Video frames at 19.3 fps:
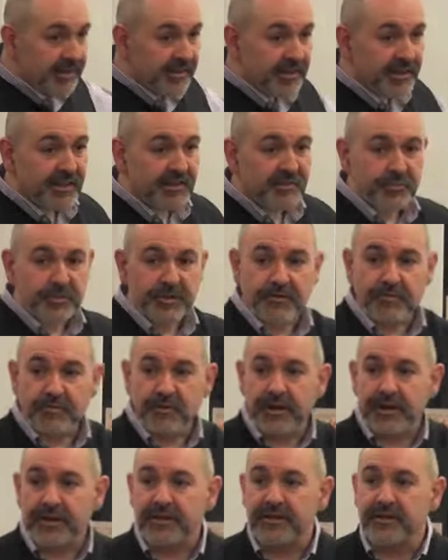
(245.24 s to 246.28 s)
out there. It's been a
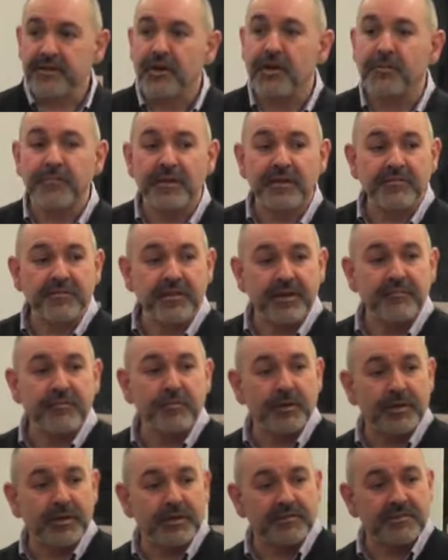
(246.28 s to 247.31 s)
right nightmare for
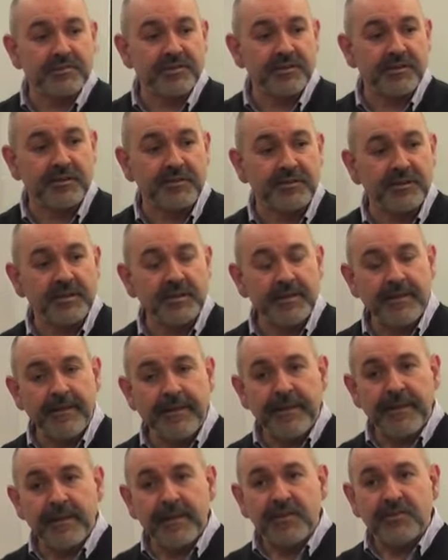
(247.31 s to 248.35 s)
everyone concerned.
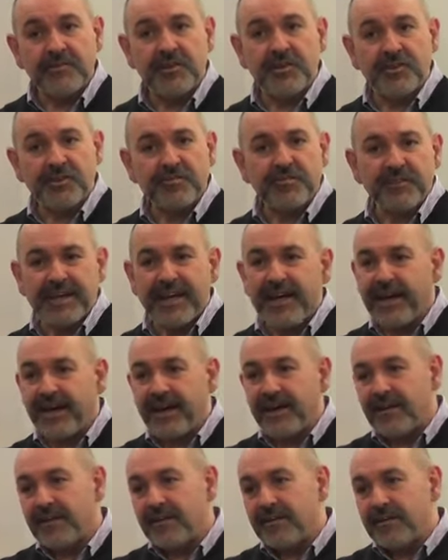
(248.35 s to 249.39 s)
So you just
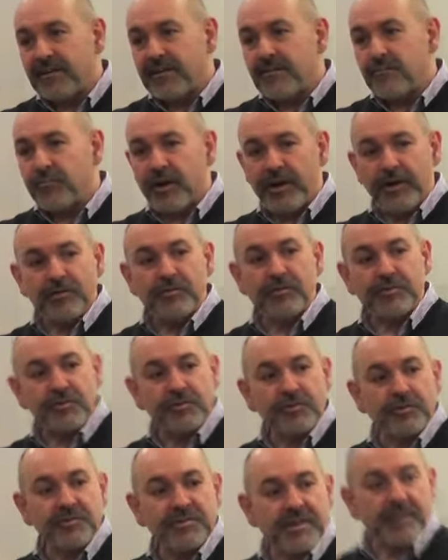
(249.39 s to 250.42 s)
forget, right on your
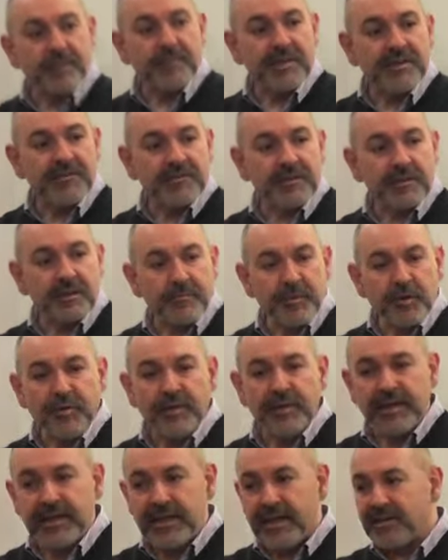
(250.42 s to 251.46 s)
doorstep, there's a
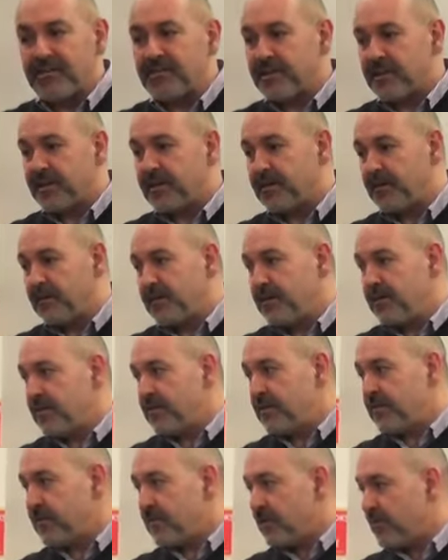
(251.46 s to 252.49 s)
community asset
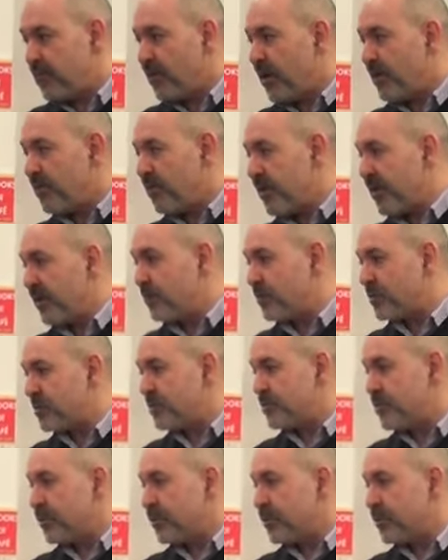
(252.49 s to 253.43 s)
that you might be able to